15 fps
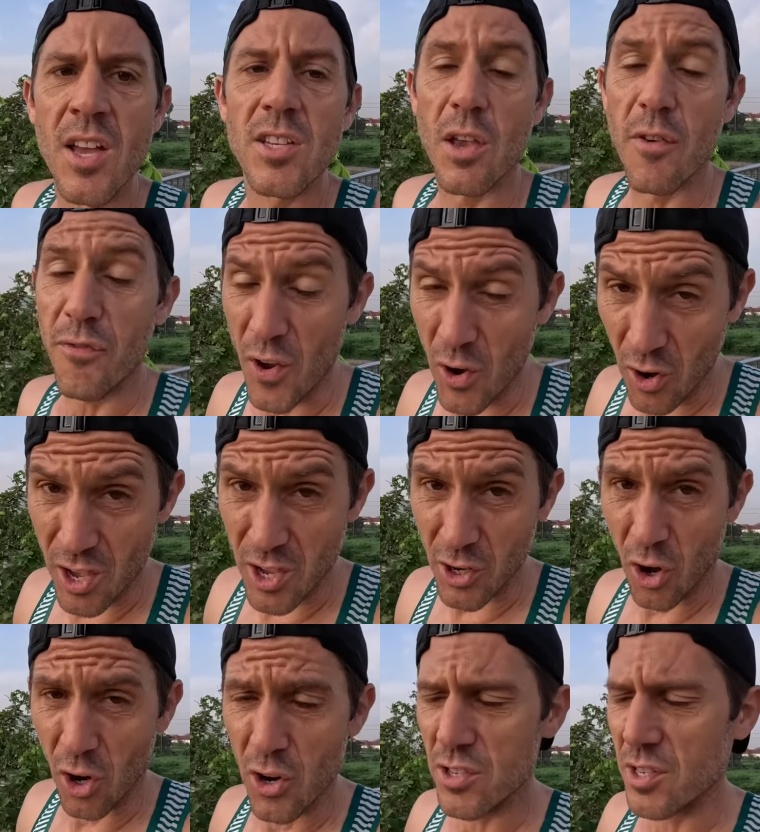So you feel like you're
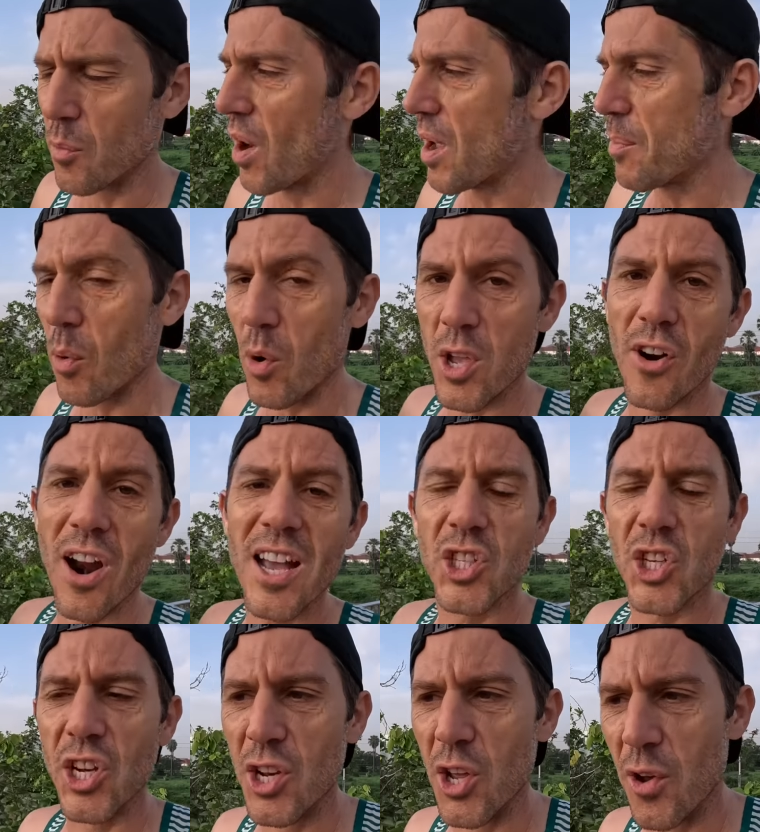not losing weight, but what you're
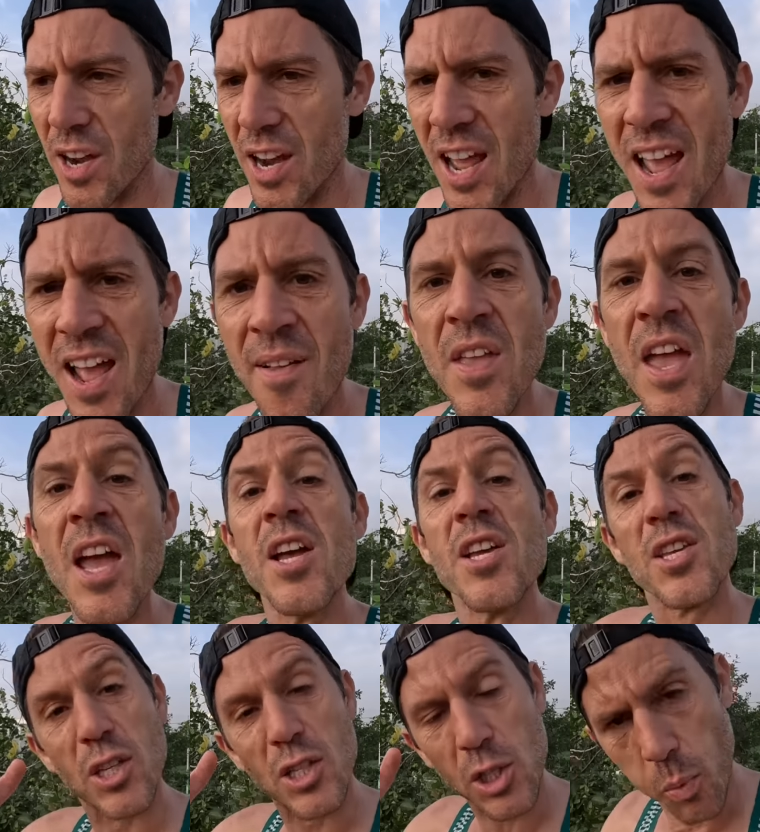actually doing,
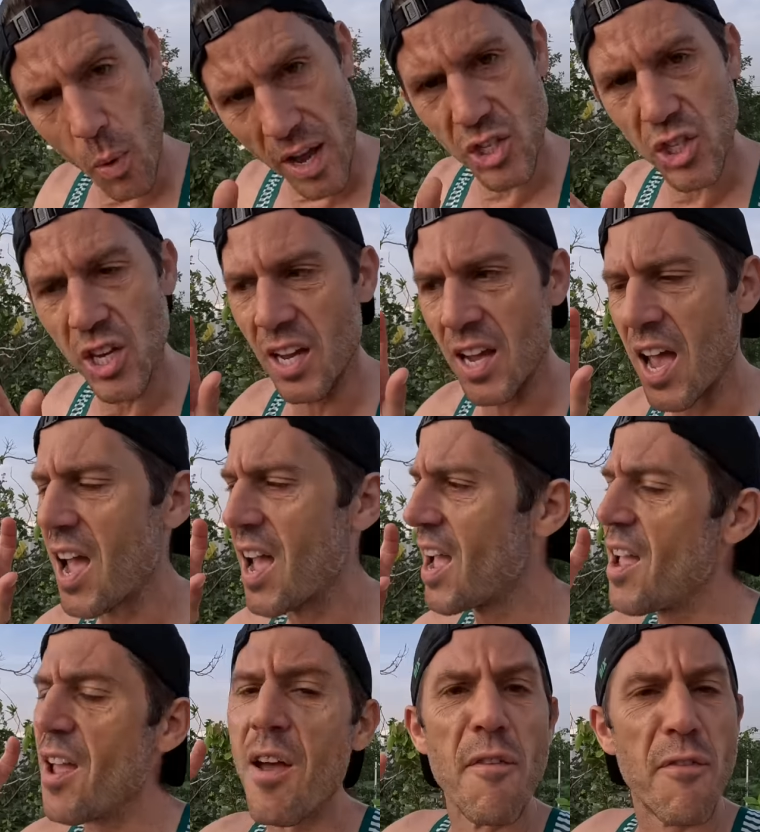you're switching
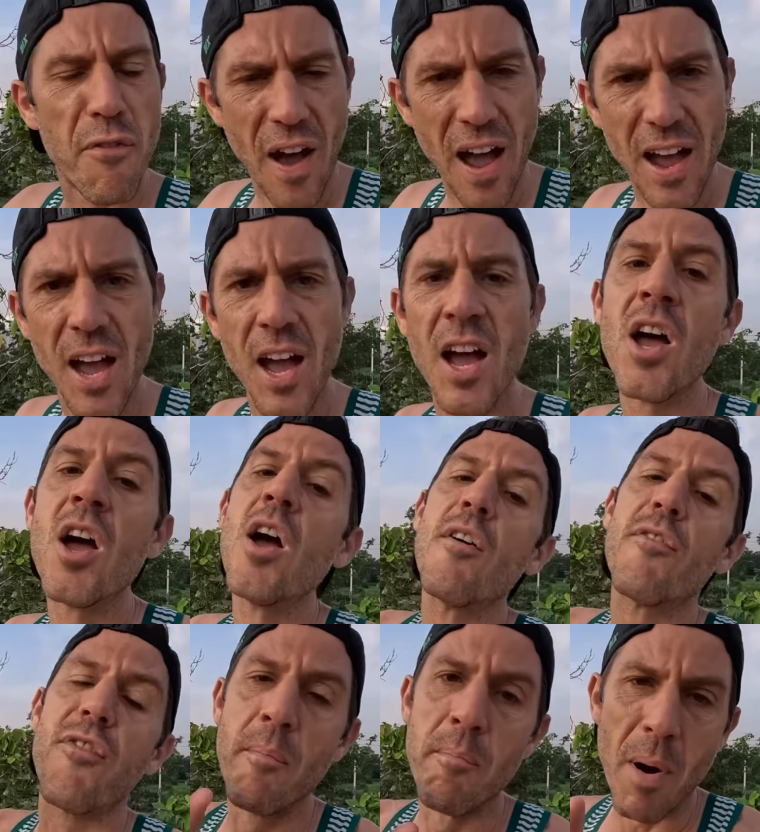
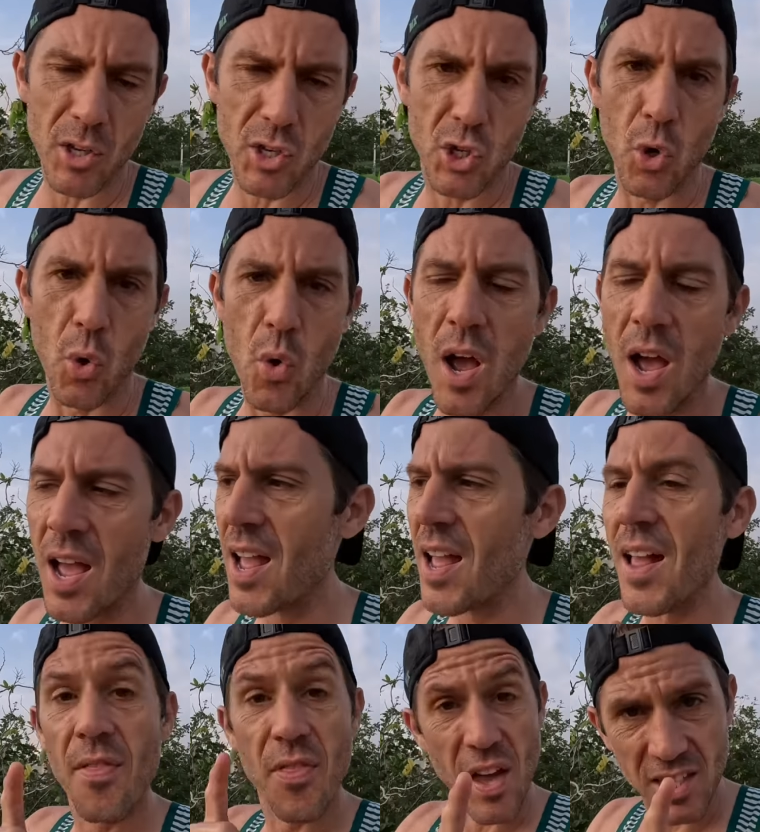fat for muscle.
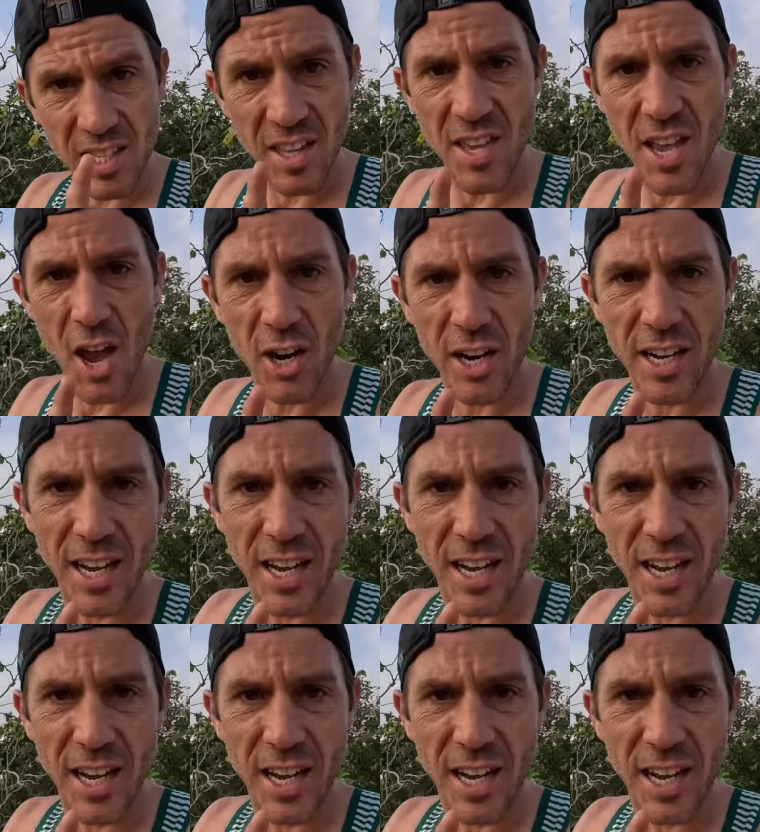That's in the early